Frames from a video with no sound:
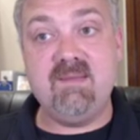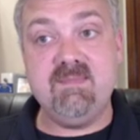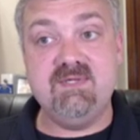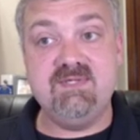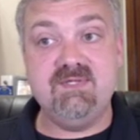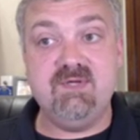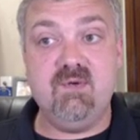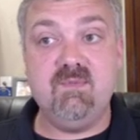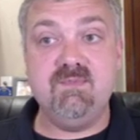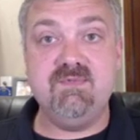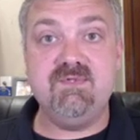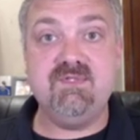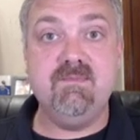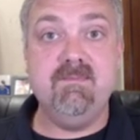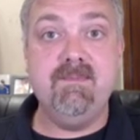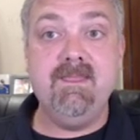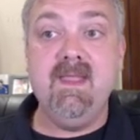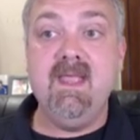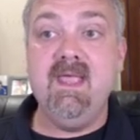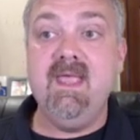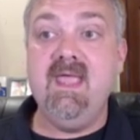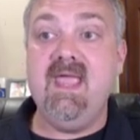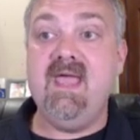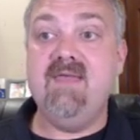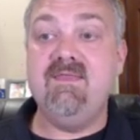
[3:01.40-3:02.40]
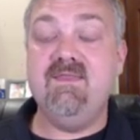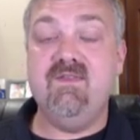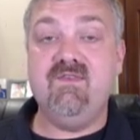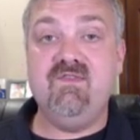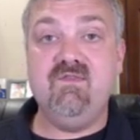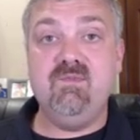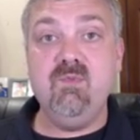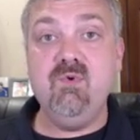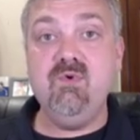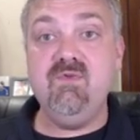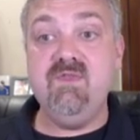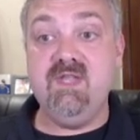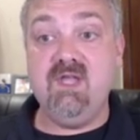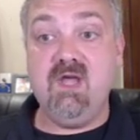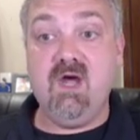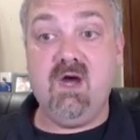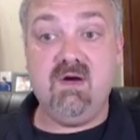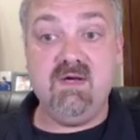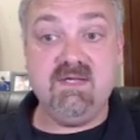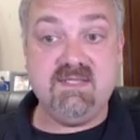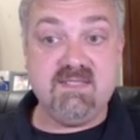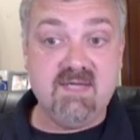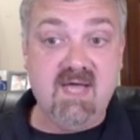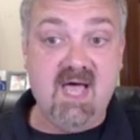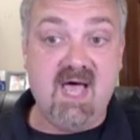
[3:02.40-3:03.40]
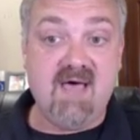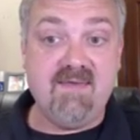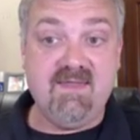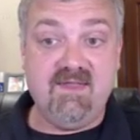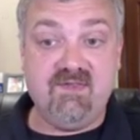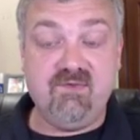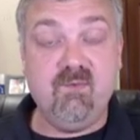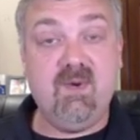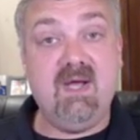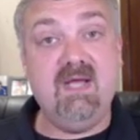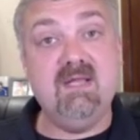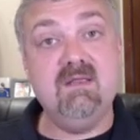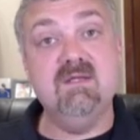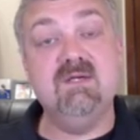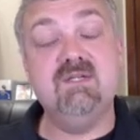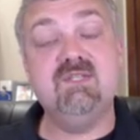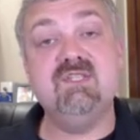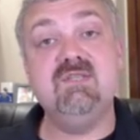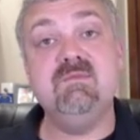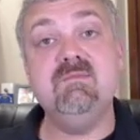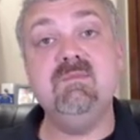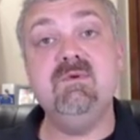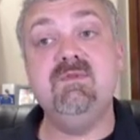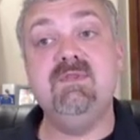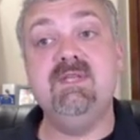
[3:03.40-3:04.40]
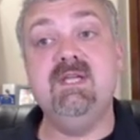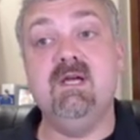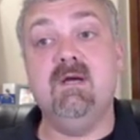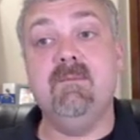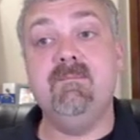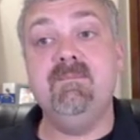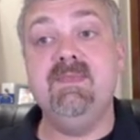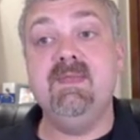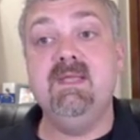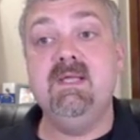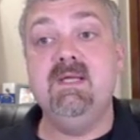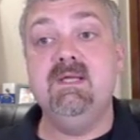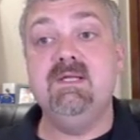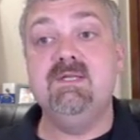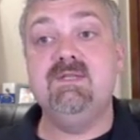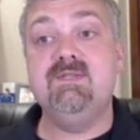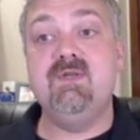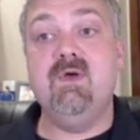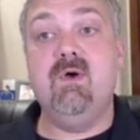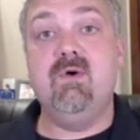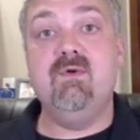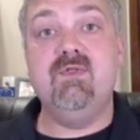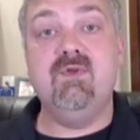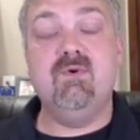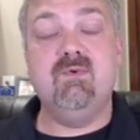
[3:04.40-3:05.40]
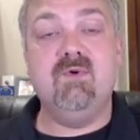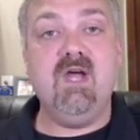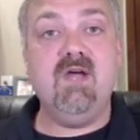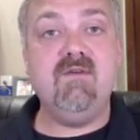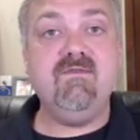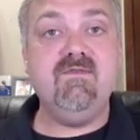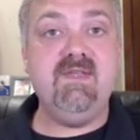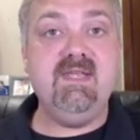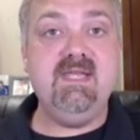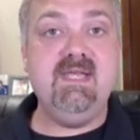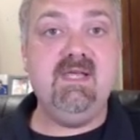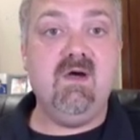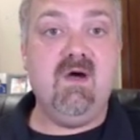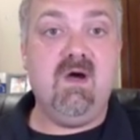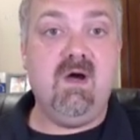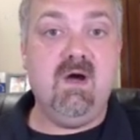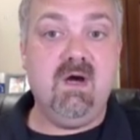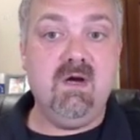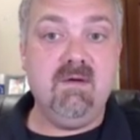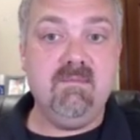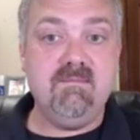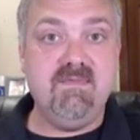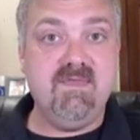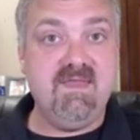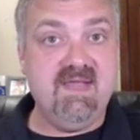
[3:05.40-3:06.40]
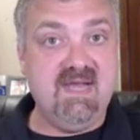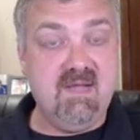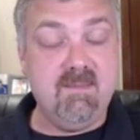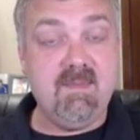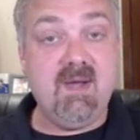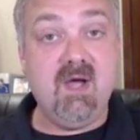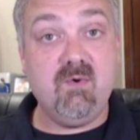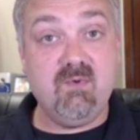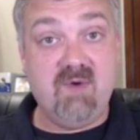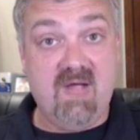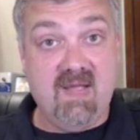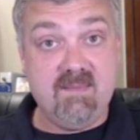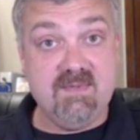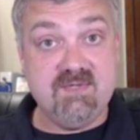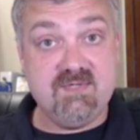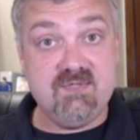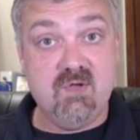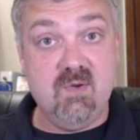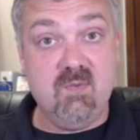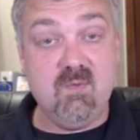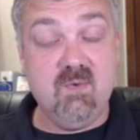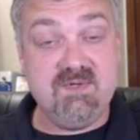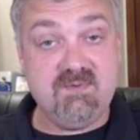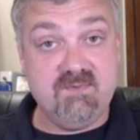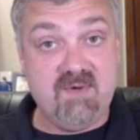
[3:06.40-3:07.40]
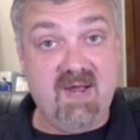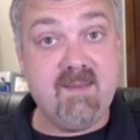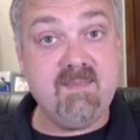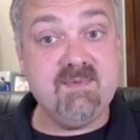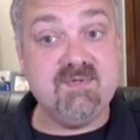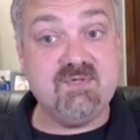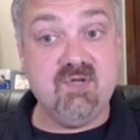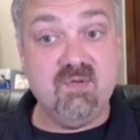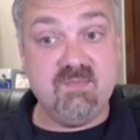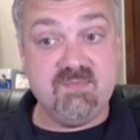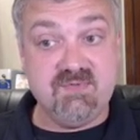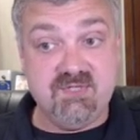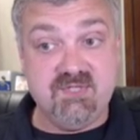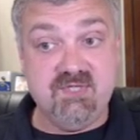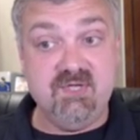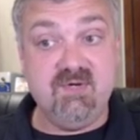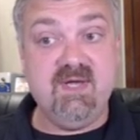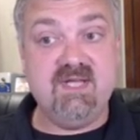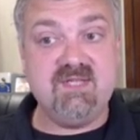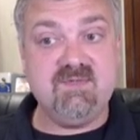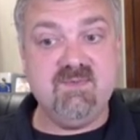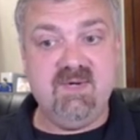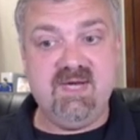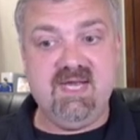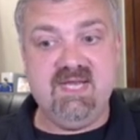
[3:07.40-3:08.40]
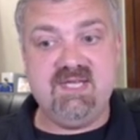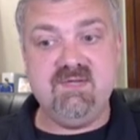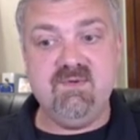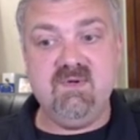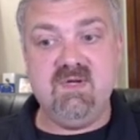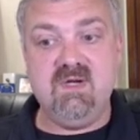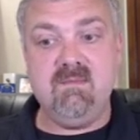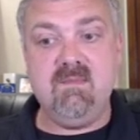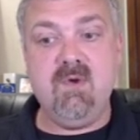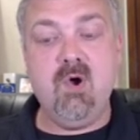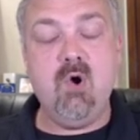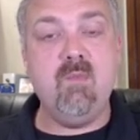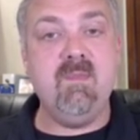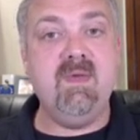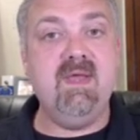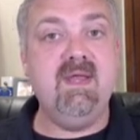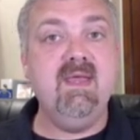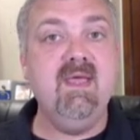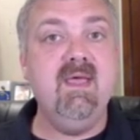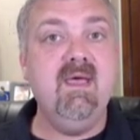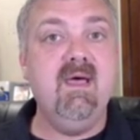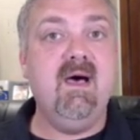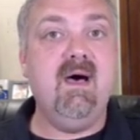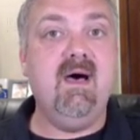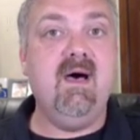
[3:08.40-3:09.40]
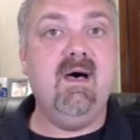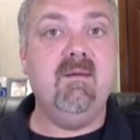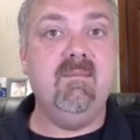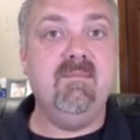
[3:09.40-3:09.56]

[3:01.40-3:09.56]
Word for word: in ribosomes, and the smooth ER is not. That's why it looks smooth here. So the rough ER, think about what ribosomes do, as we'll get to in a moment.